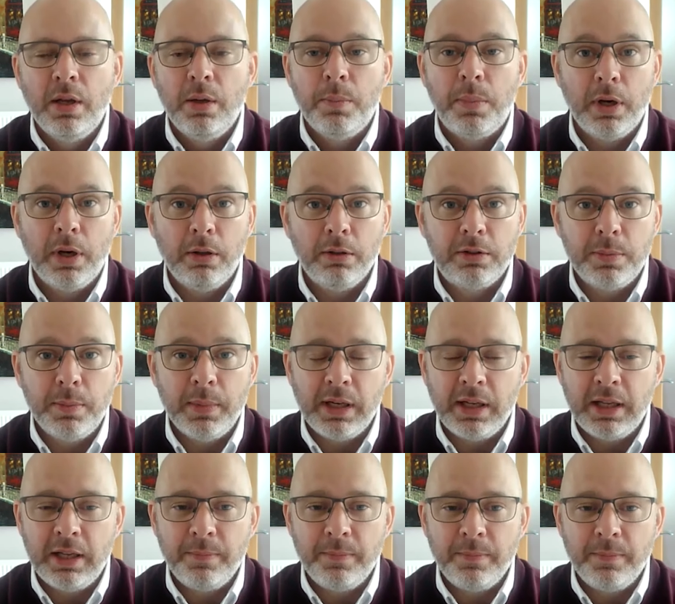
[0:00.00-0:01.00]
But
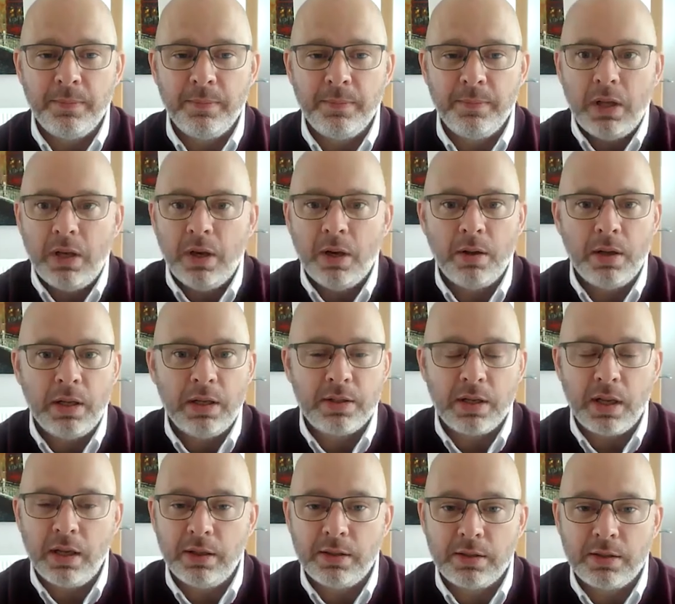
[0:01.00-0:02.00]
ultimately, you know, it,
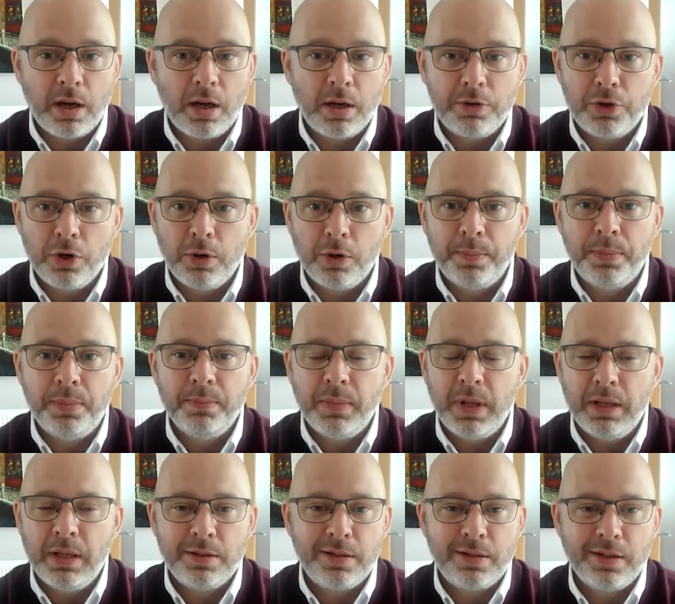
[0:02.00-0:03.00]
it's our job
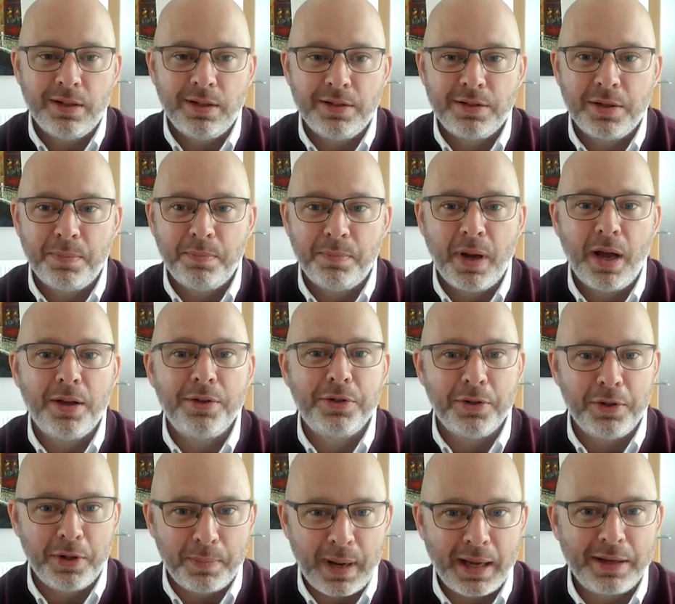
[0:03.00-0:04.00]
is to is to pass
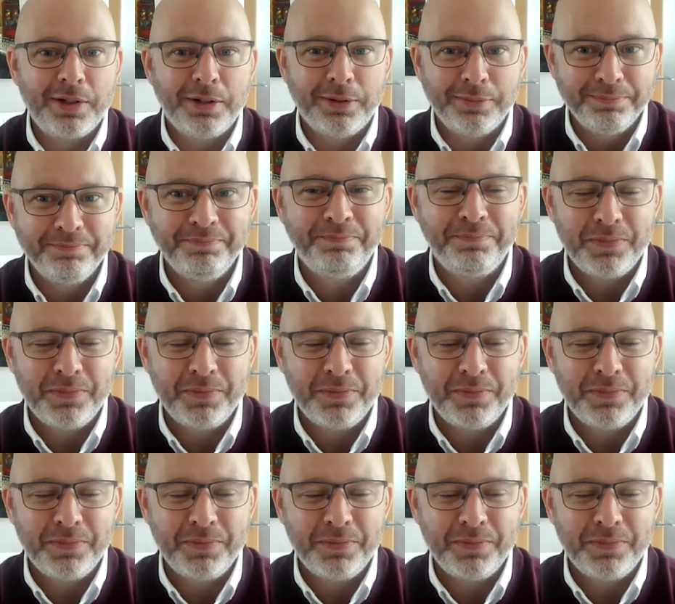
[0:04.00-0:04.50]
on the baton